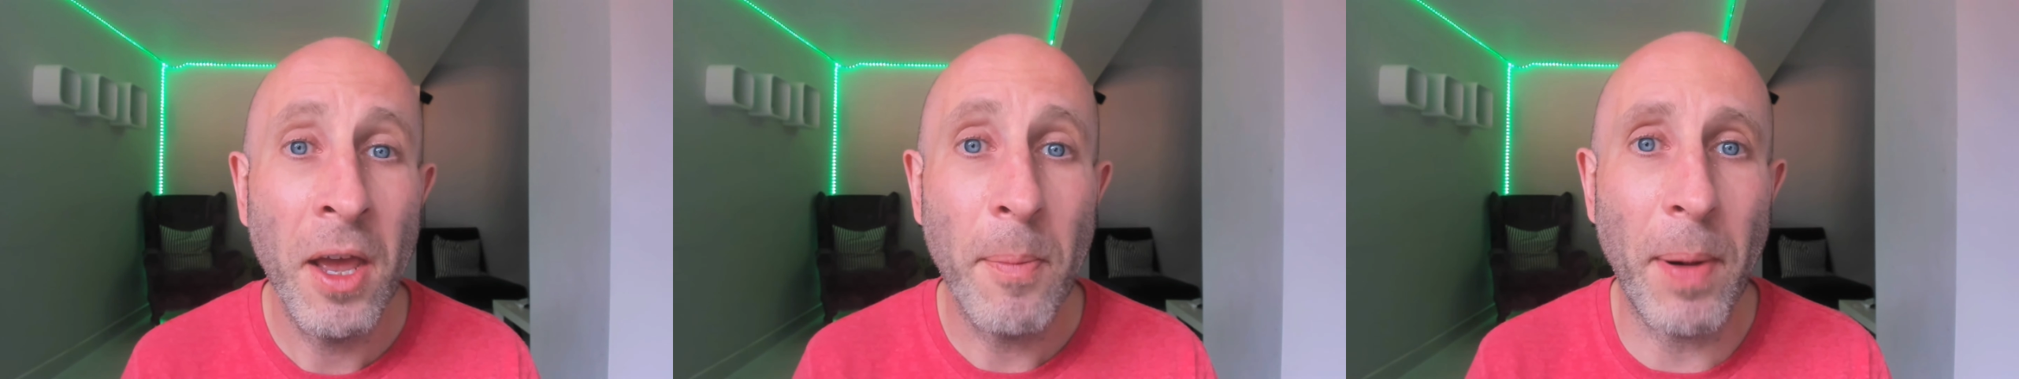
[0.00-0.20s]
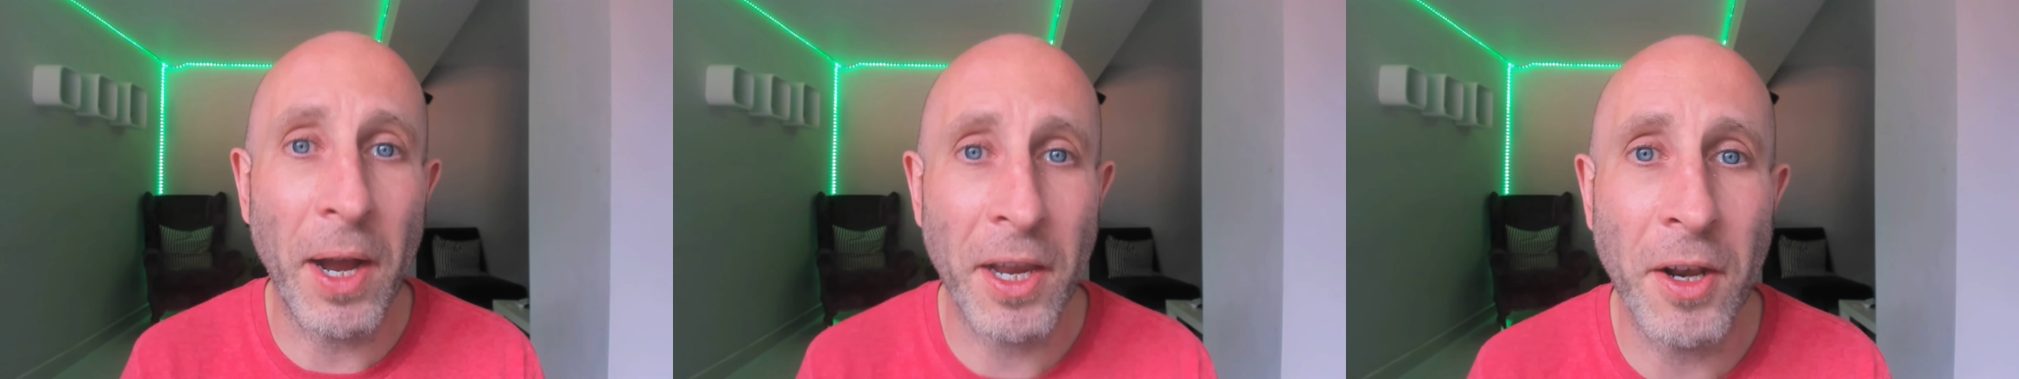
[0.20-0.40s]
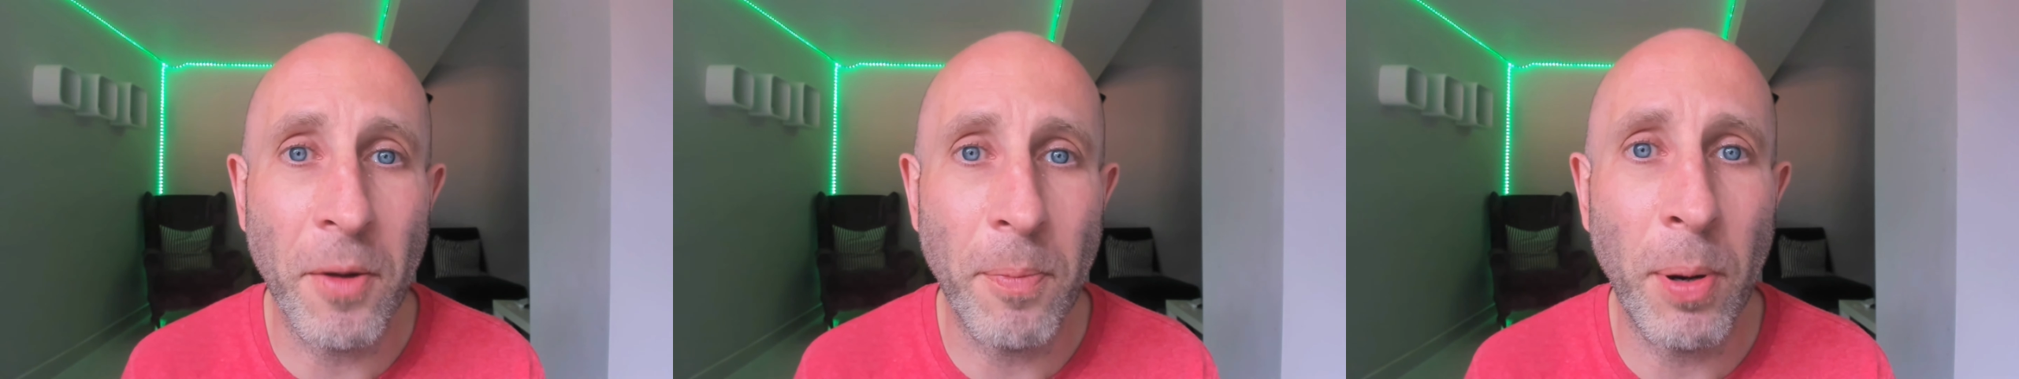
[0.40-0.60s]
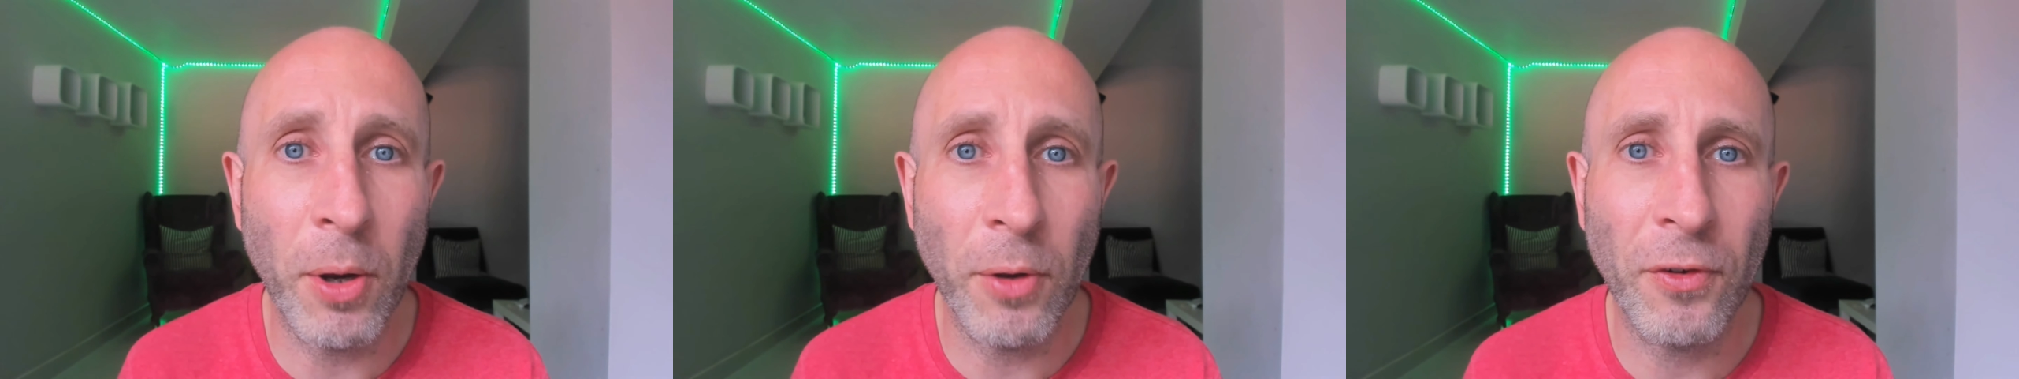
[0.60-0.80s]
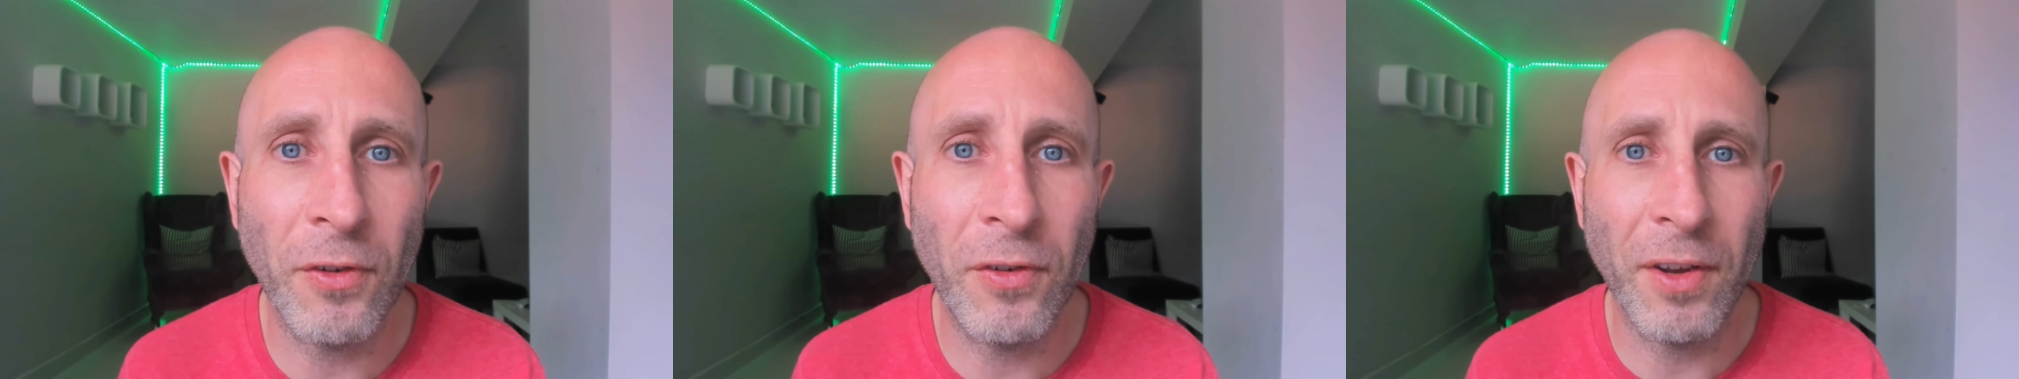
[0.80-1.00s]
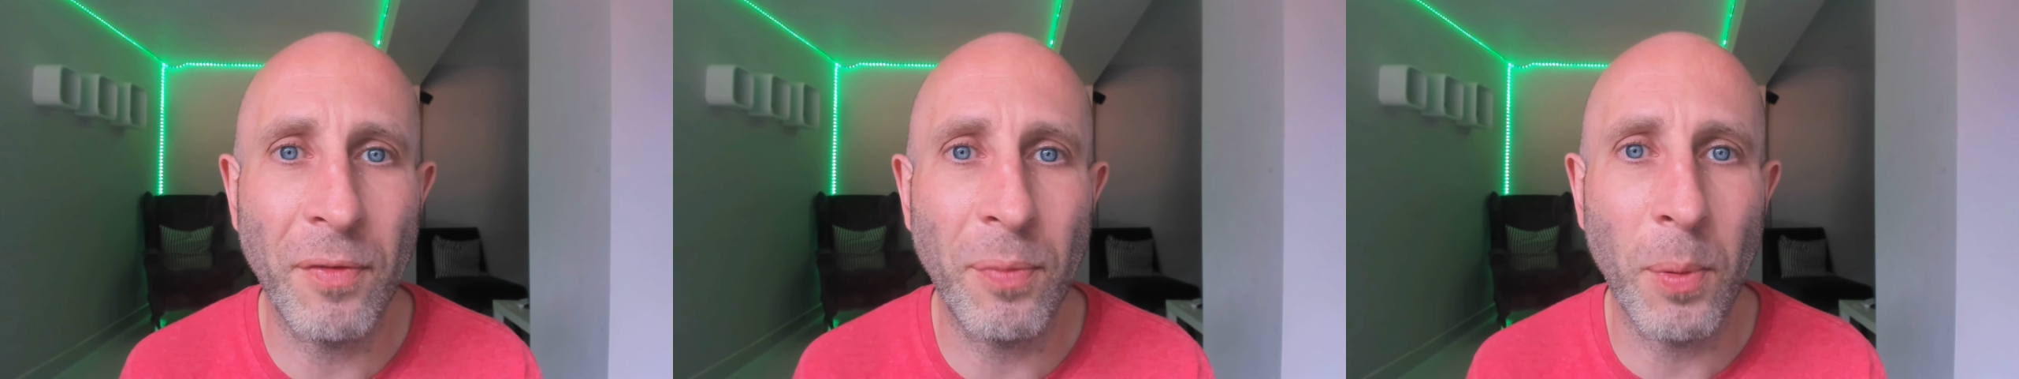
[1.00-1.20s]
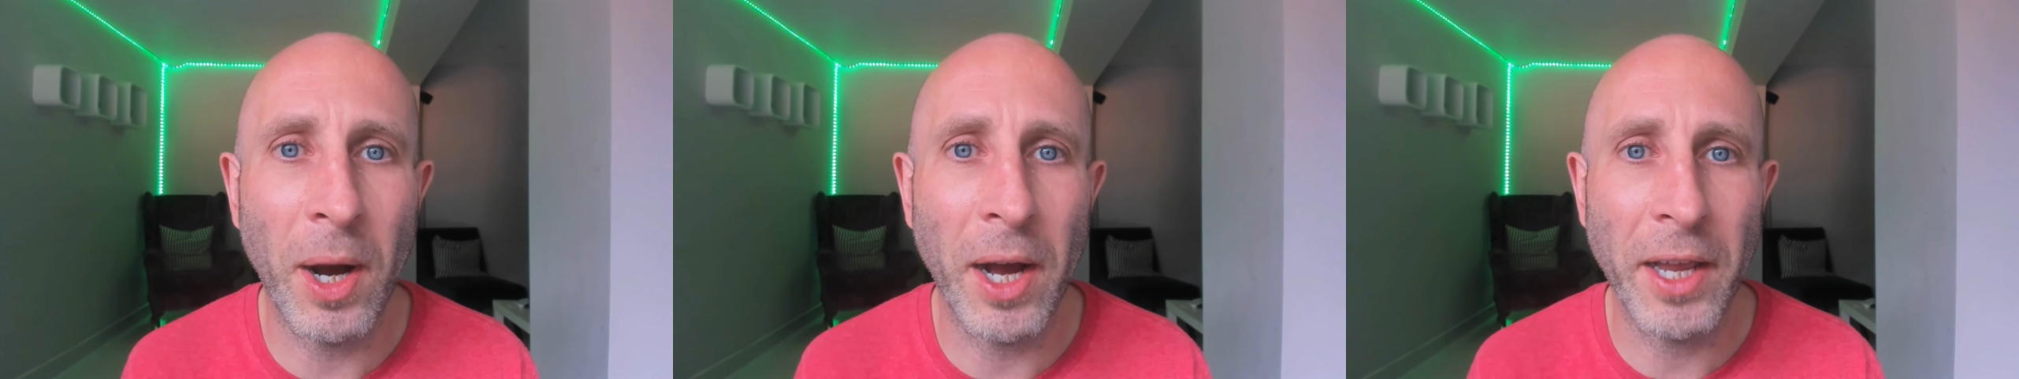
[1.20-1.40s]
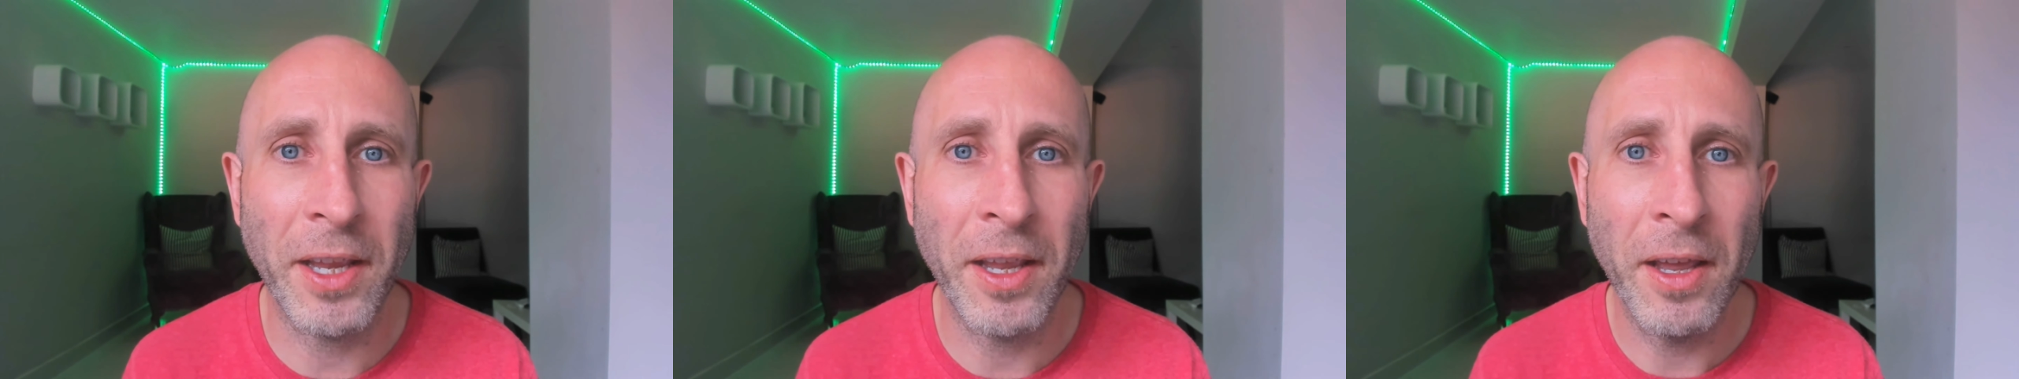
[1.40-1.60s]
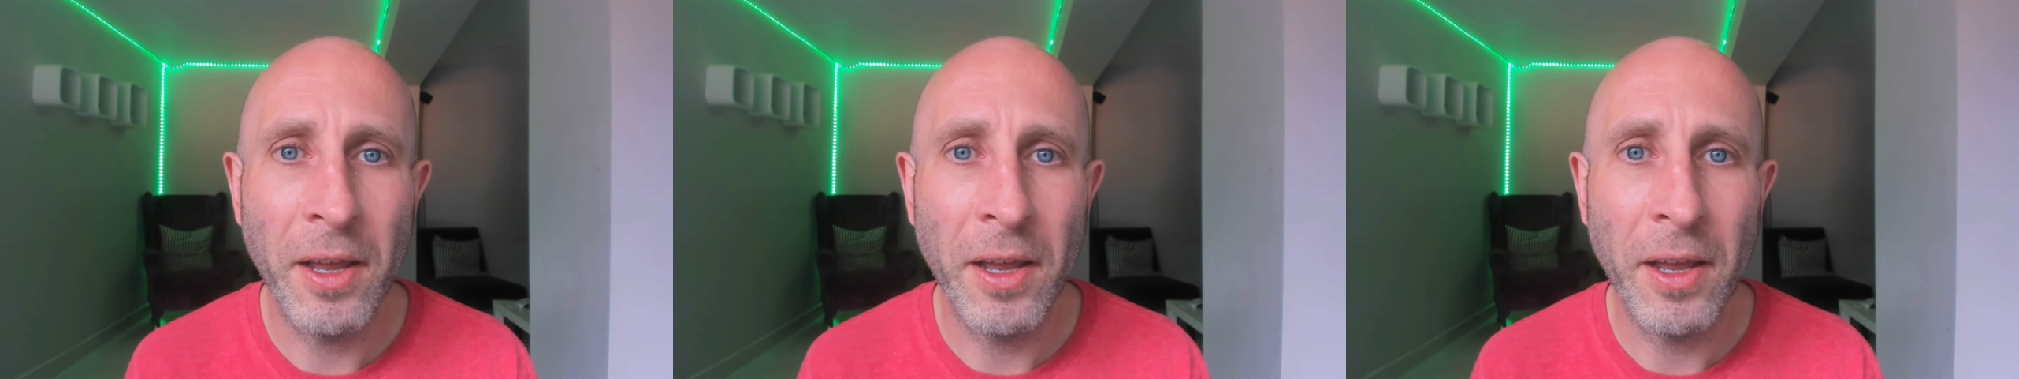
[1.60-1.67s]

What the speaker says: but in a positive way.